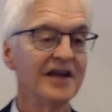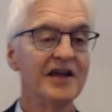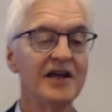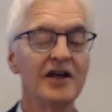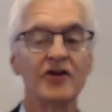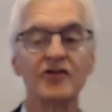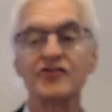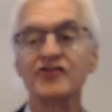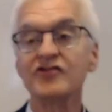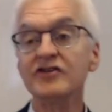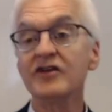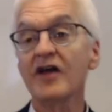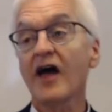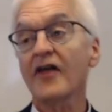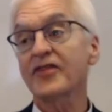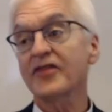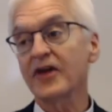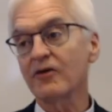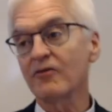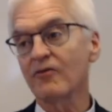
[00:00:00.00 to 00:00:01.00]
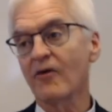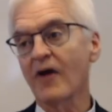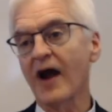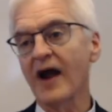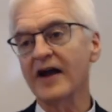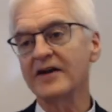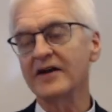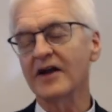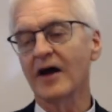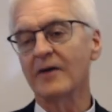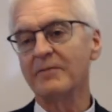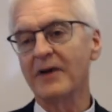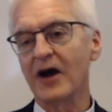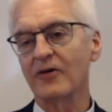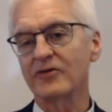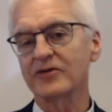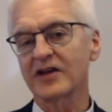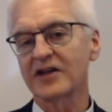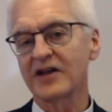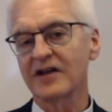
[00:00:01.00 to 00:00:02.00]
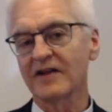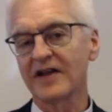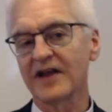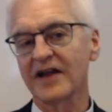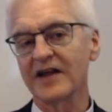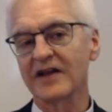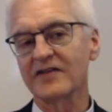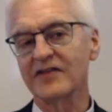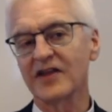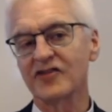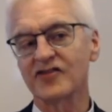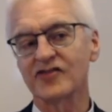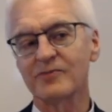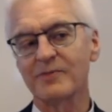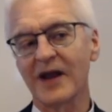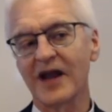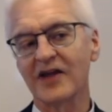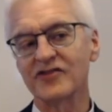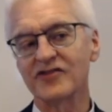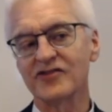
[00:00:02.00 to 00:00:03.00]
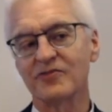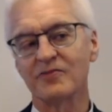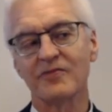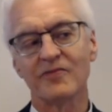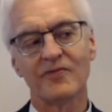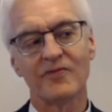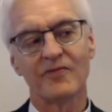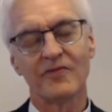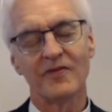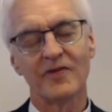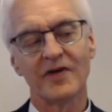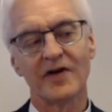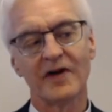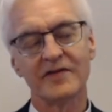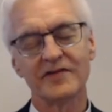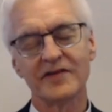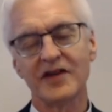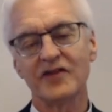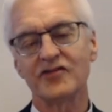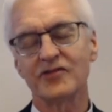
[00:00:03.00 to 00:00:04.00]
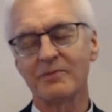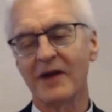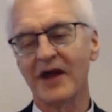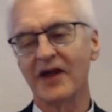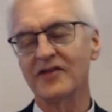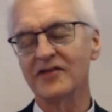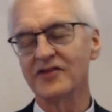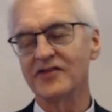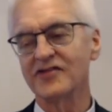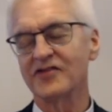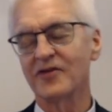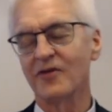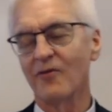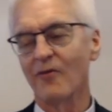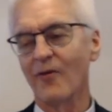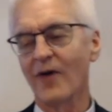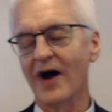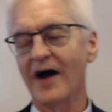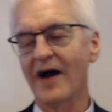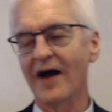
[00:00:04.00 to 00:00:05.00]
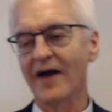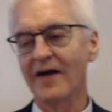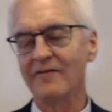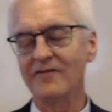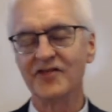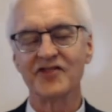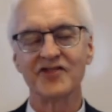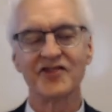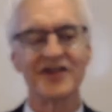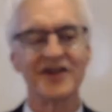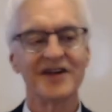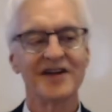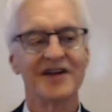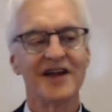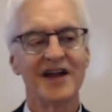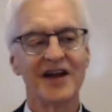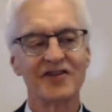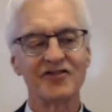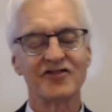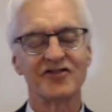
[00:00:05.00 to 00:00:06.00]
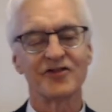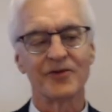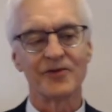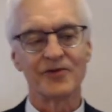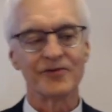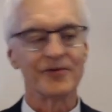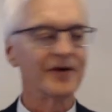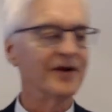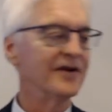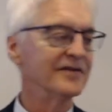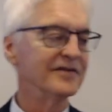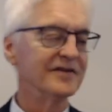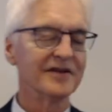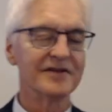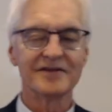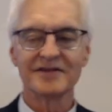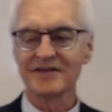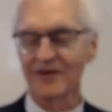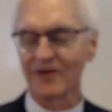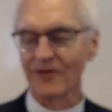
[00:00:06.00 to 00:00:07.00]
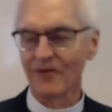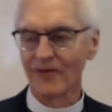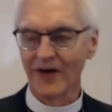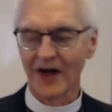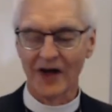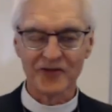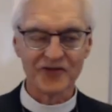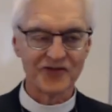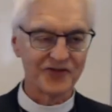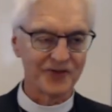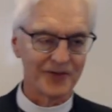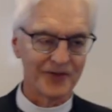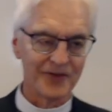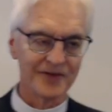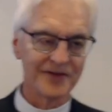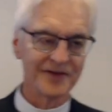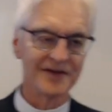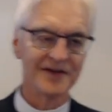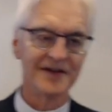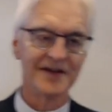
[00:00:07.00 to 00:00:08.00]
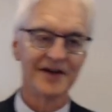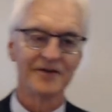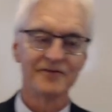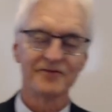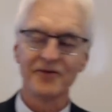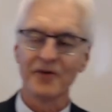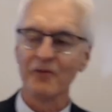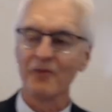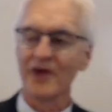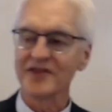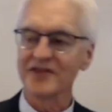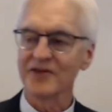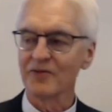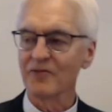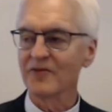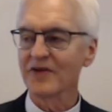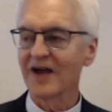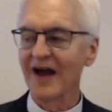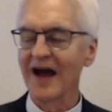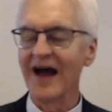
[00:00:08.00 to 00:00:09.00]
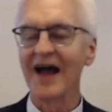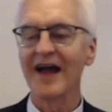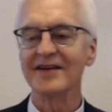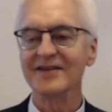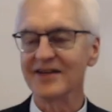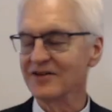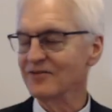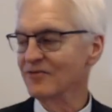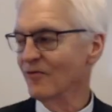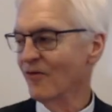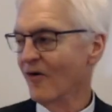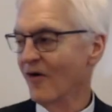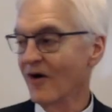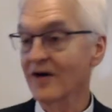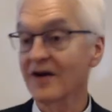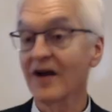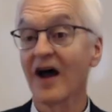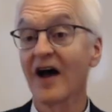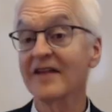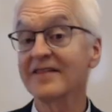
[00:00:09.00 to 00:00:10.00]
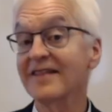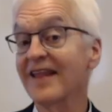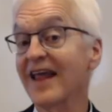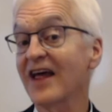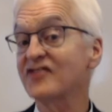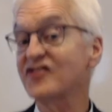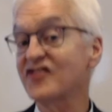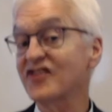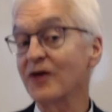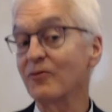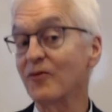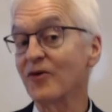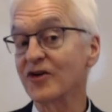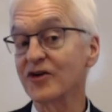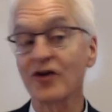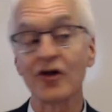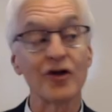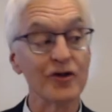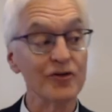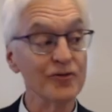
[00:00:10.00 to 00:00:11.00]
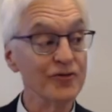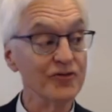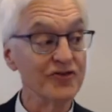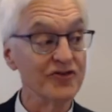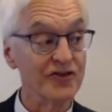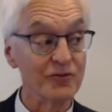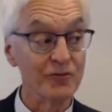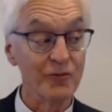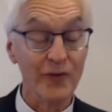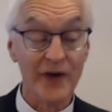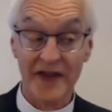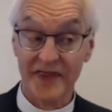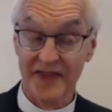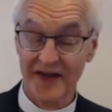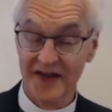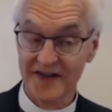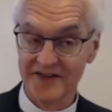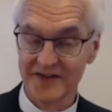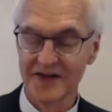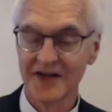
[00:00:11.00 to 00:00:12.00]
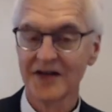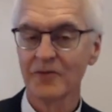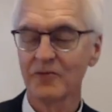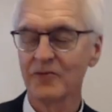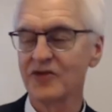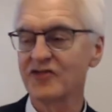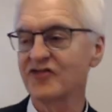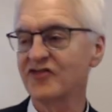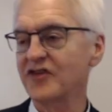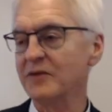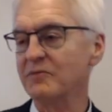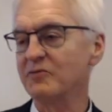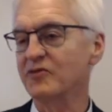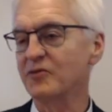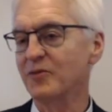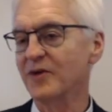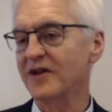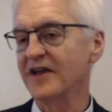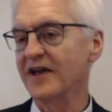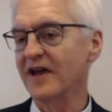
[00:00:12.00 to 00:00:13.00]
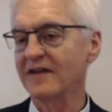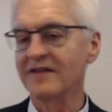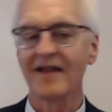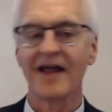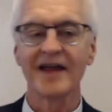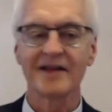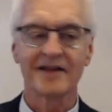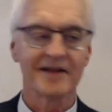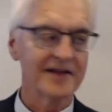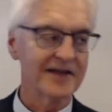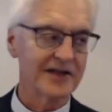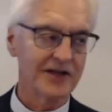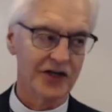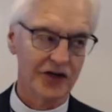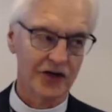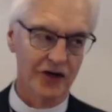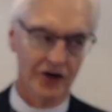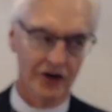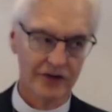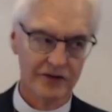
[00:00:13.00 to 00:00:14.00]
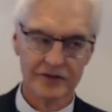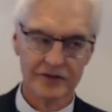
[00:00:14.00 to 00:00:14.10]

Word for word: There's nothing right about killing this man's, uh, these men's wives and children, their whole household, for what the guy did wrong, unless they were in collusion with it, which seems really unlikely here.